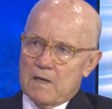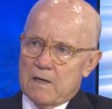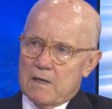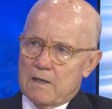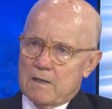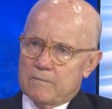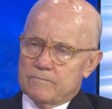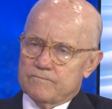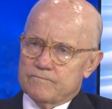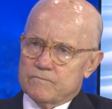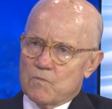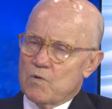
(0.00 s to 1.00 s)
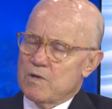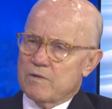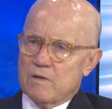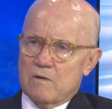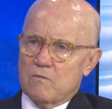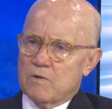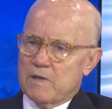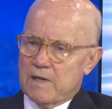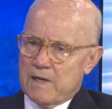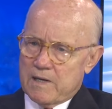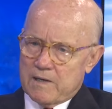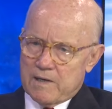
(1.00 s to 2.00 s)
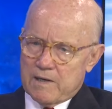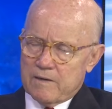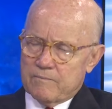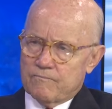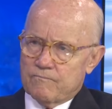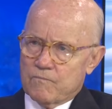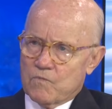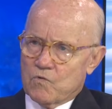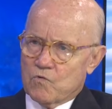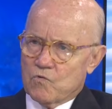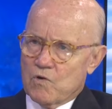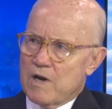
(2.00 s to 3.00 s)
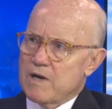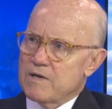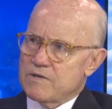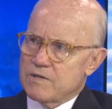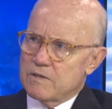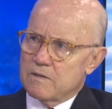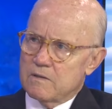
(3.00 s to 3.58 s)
Um, we thought we had a great